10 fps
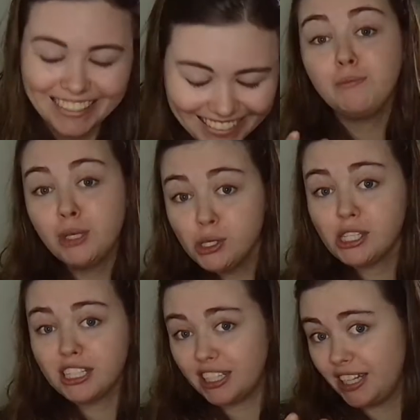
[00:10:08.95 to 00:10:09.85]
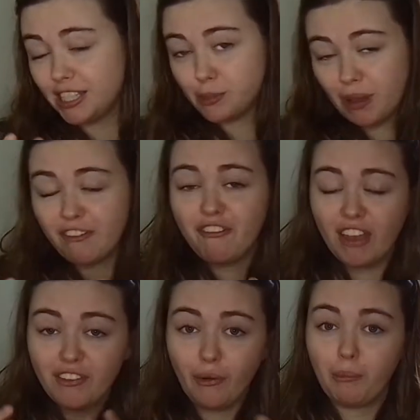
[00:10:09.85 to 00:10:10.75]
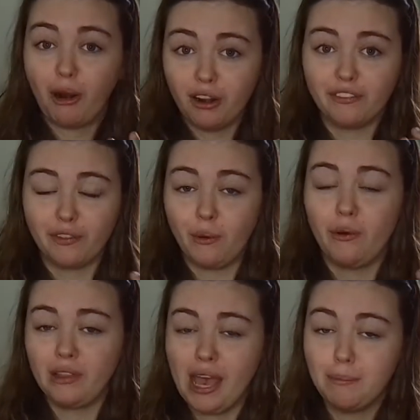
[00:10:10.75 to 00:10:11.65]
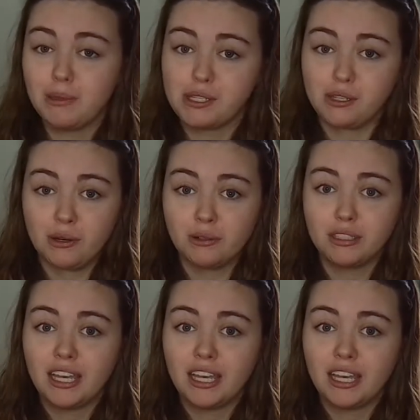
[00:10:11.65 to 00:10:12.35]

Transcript: Musically, it's my favorite part of the whole episode,